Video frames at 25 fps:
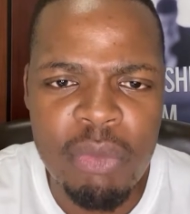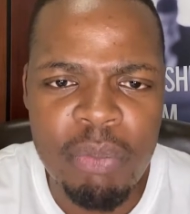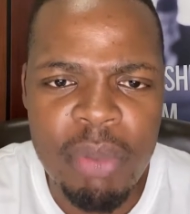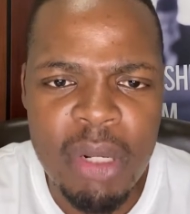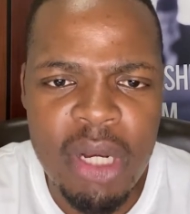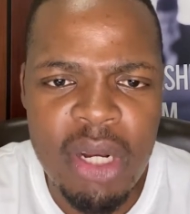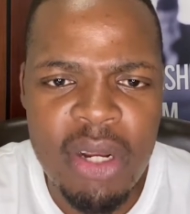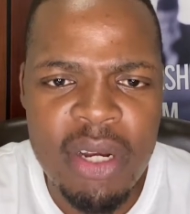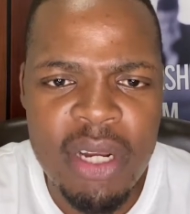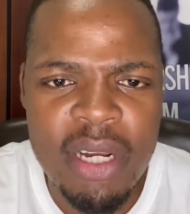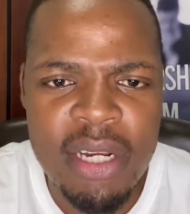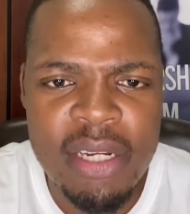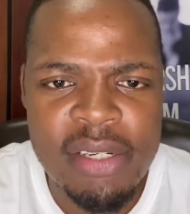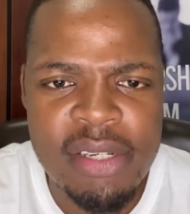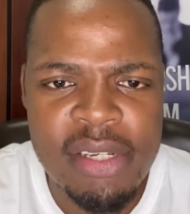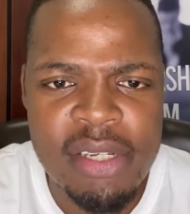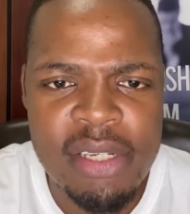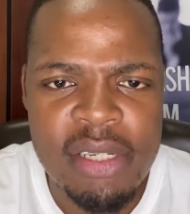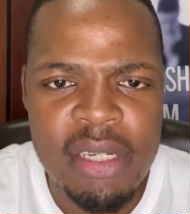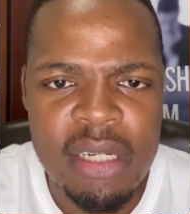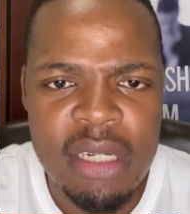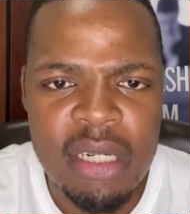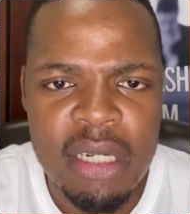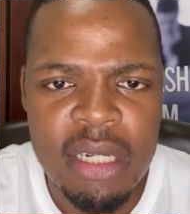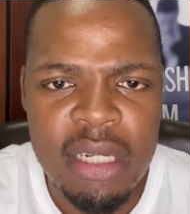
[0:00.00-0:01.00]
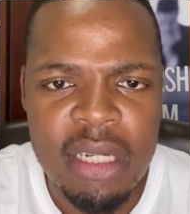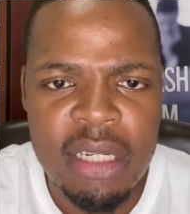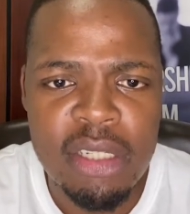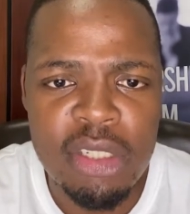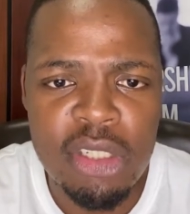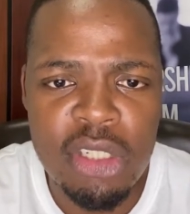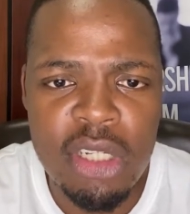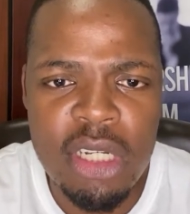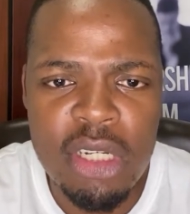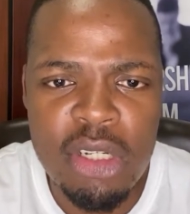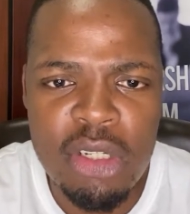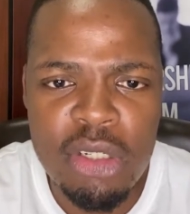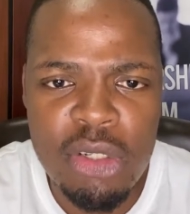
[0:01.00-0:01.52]
of billionaires
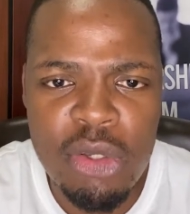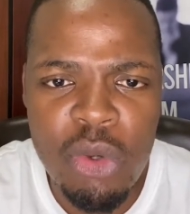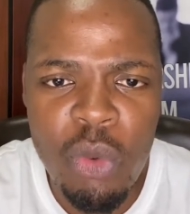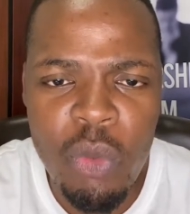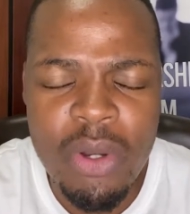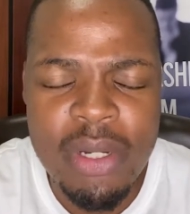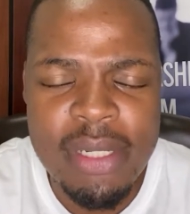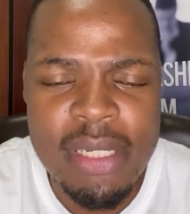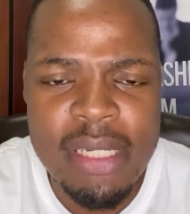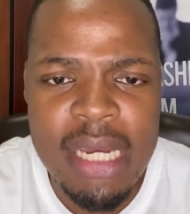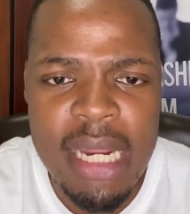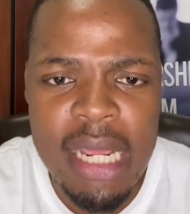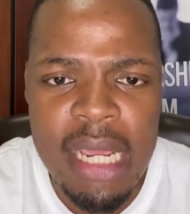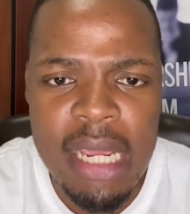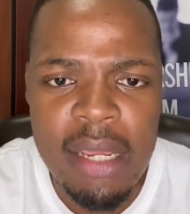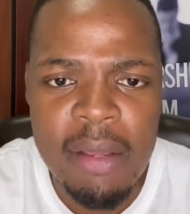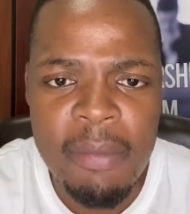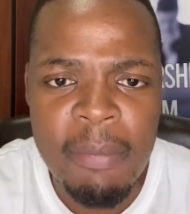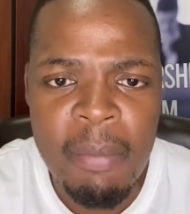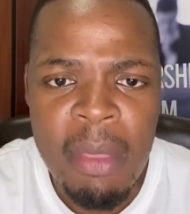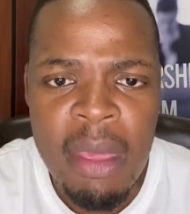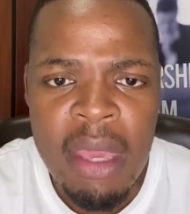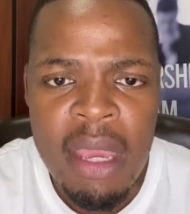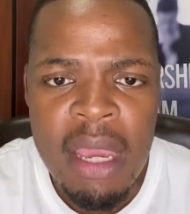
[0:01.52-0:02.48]
in USD